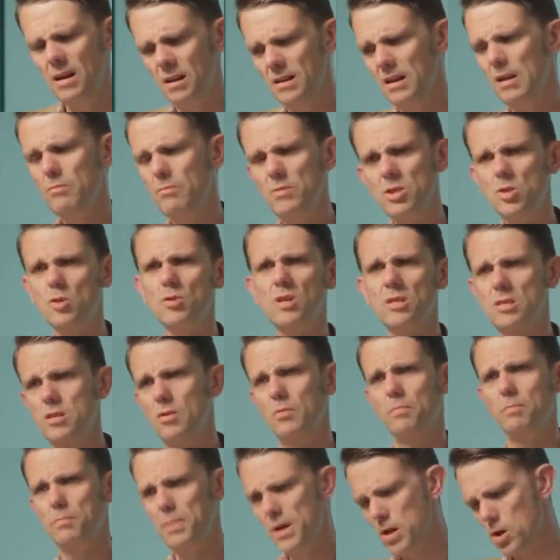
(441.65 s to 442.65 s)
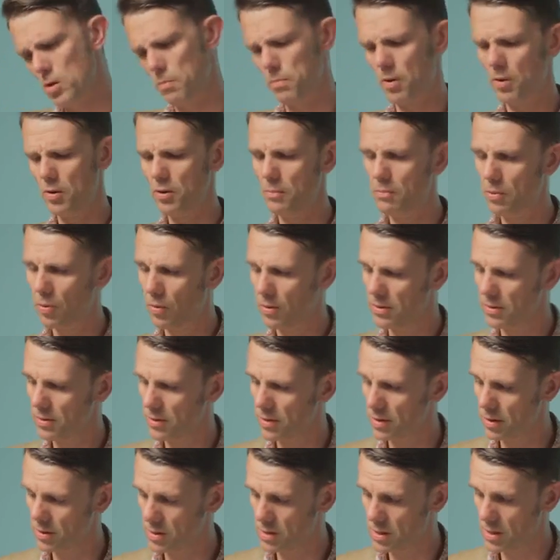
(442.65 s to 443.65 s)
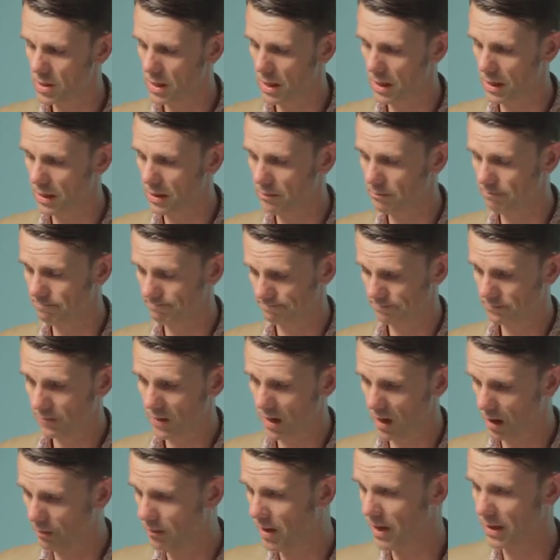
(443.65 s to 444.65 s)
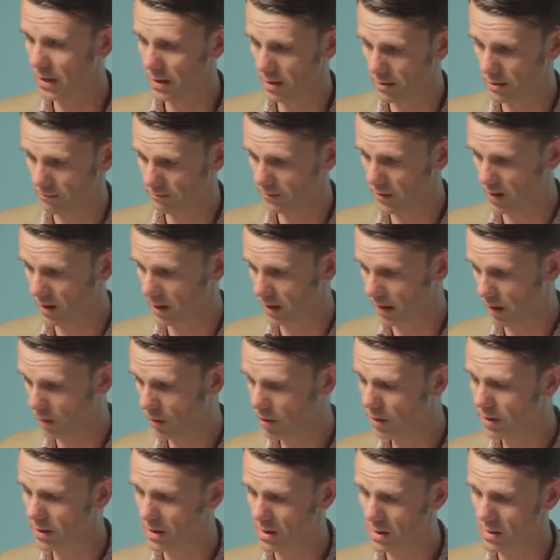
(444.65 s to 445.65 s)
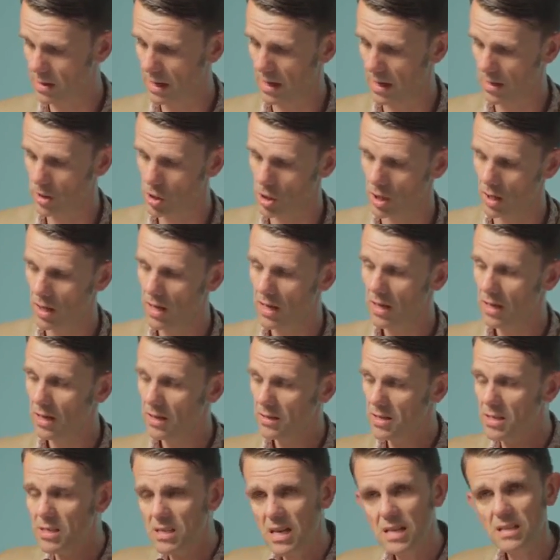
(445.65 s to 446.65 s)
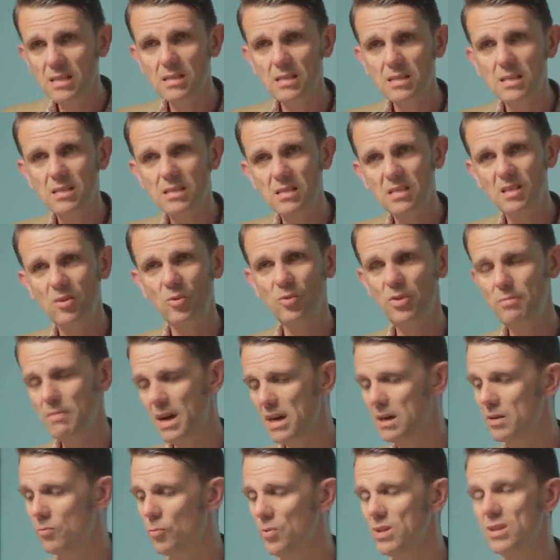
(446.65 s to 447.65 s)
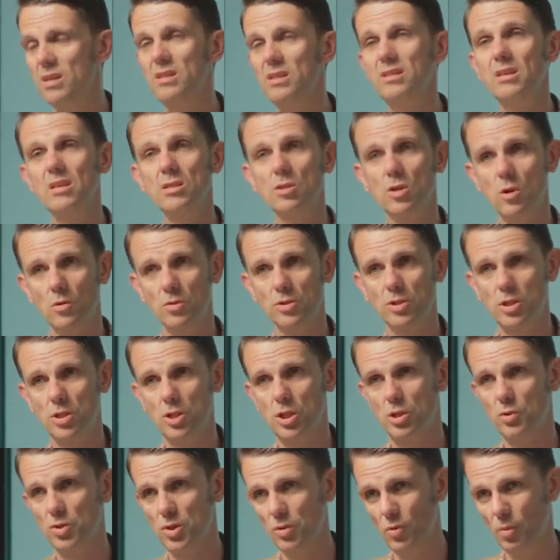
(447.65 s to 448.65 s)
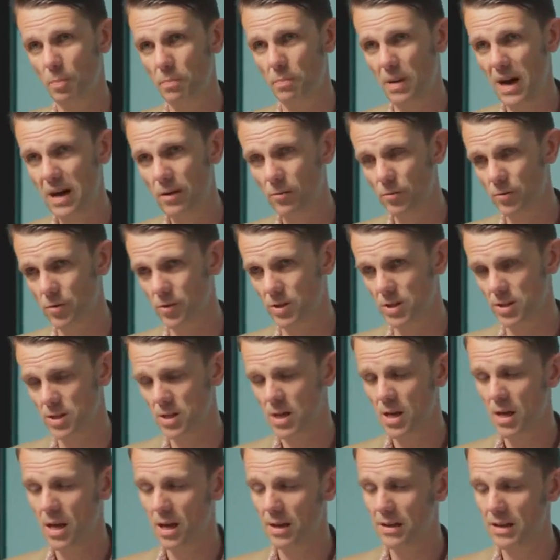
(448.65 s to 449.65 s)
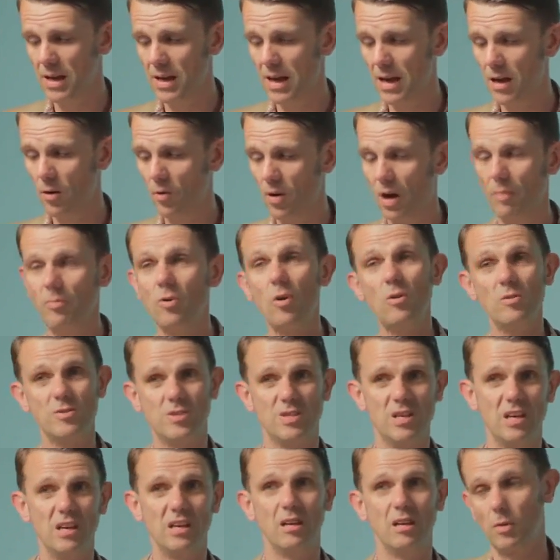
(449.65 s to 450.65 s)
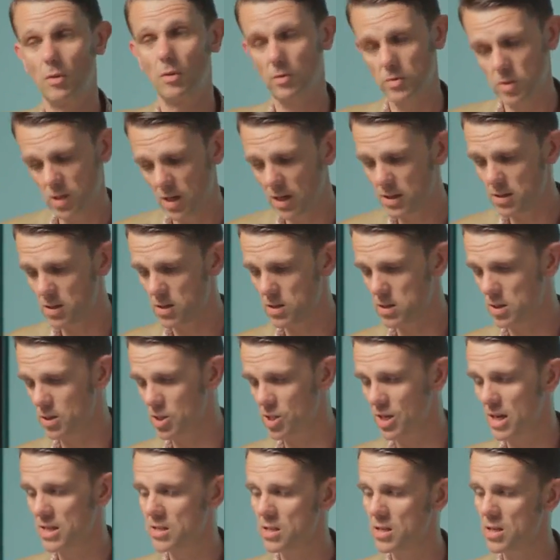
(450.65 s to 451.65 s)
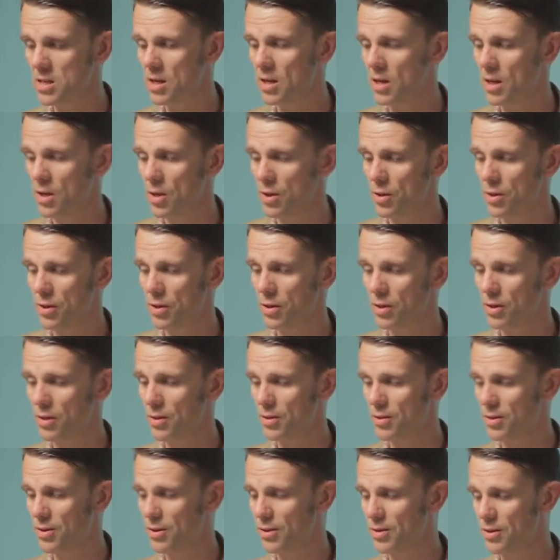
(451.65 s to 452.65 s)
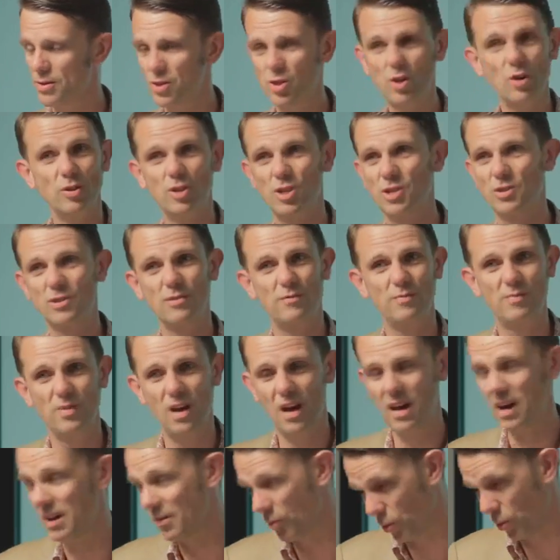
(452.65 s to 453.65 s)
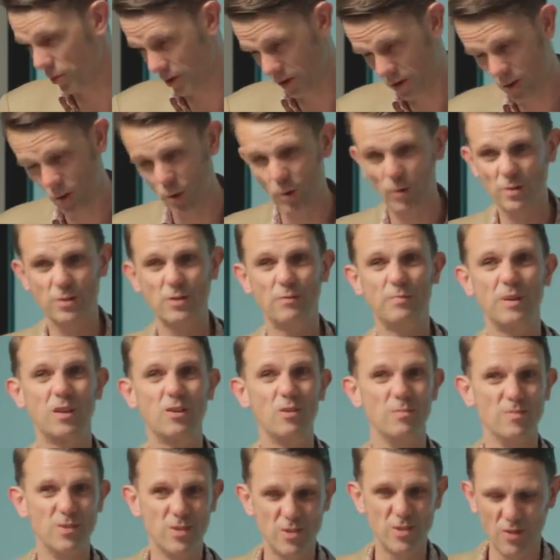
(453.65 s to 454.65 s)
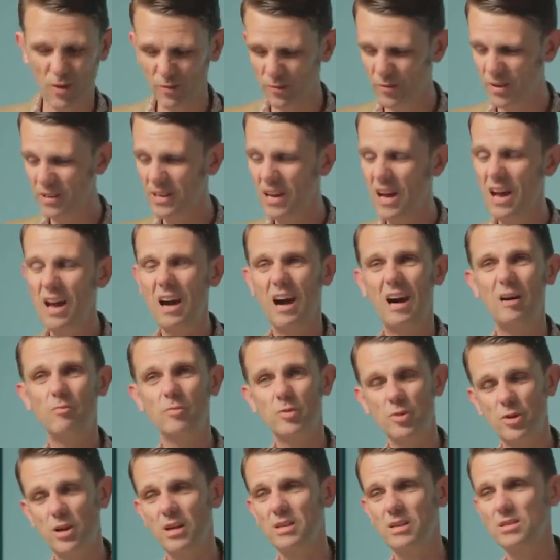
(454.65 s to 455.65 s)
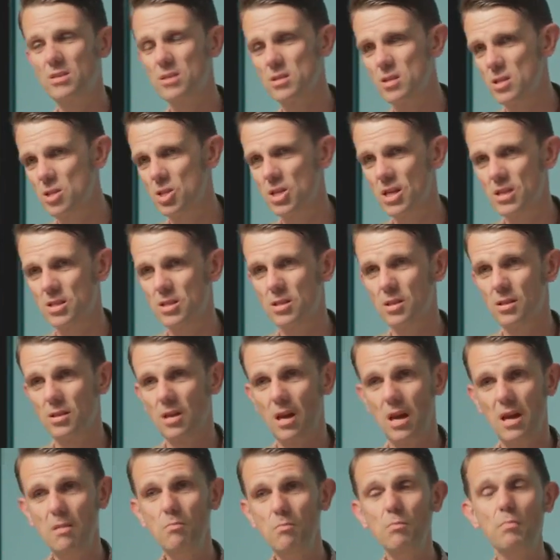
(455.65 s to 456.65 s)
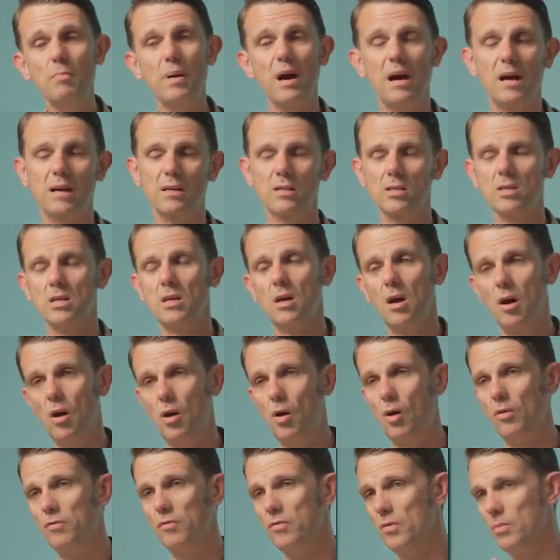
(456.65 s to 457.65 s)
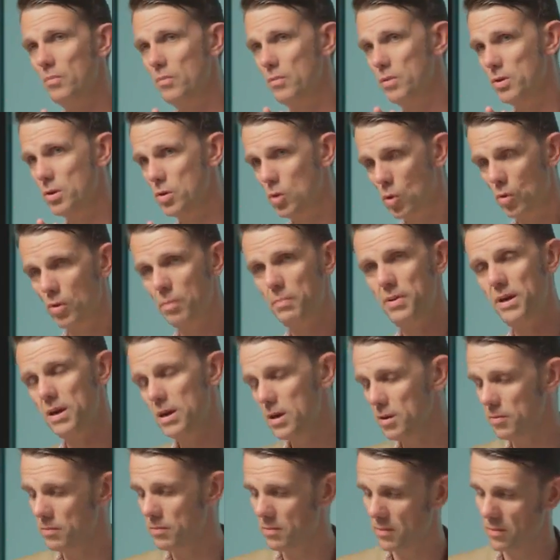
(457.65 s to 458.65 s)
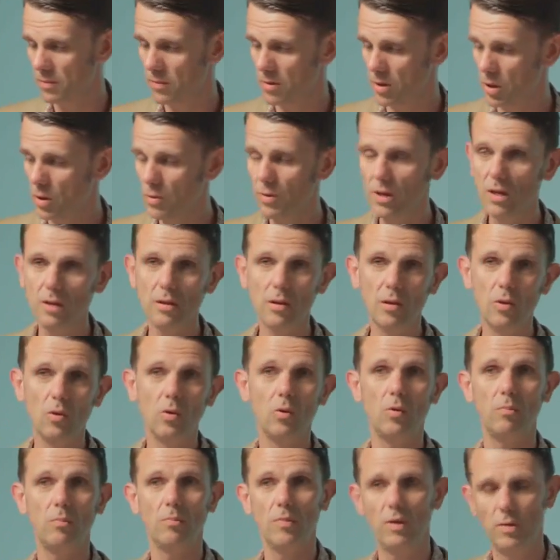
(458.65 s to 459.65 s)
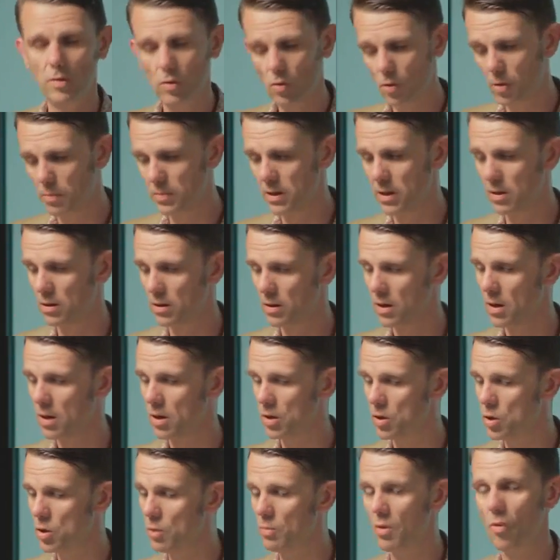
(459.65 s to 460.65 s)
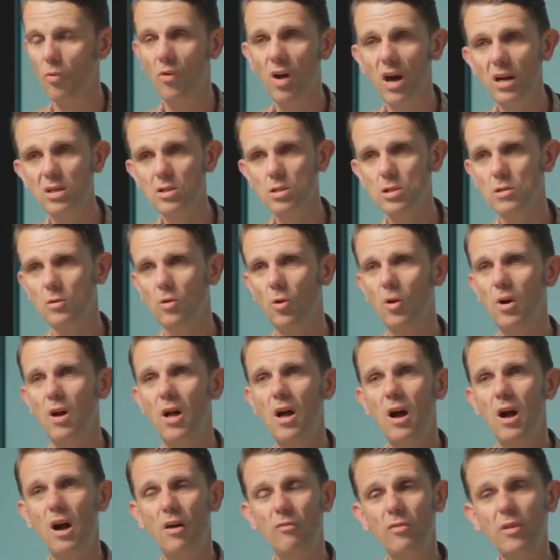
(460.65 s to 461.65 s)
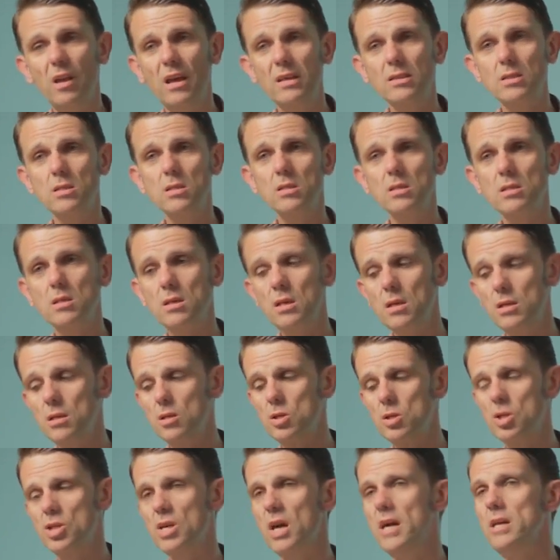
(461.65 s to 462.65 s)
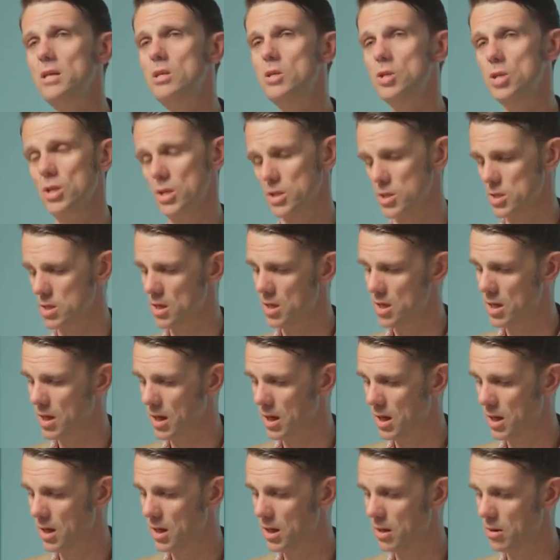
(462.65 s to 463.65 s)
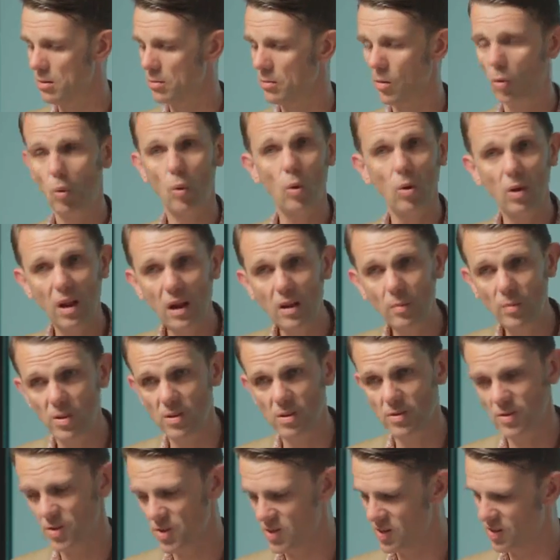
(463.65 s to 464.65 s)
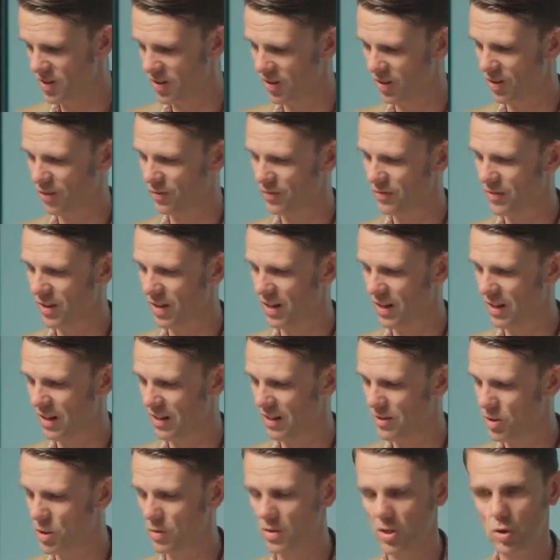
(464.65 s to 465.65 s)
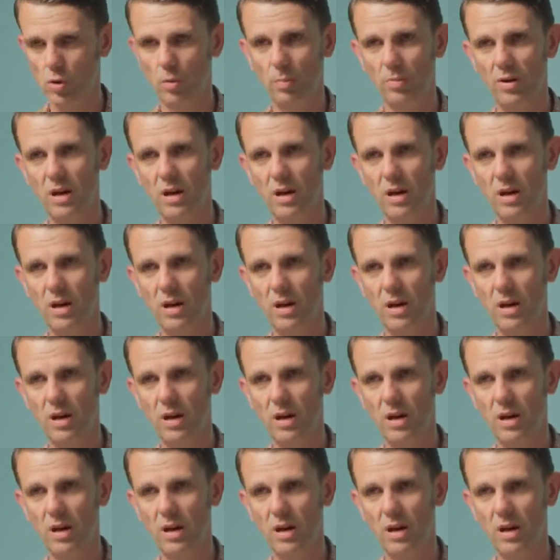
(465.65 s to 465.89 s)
Let me stress and pick up on a point that I made earlier on in this lecture. This has to still remain within these constitutional boundaries. Now, I'm not trying to suggest that judges or the courts have become sovereign. I'm trying to suggest that the impact of European Union law and European human rights law have led to certain changes in all elements of judicial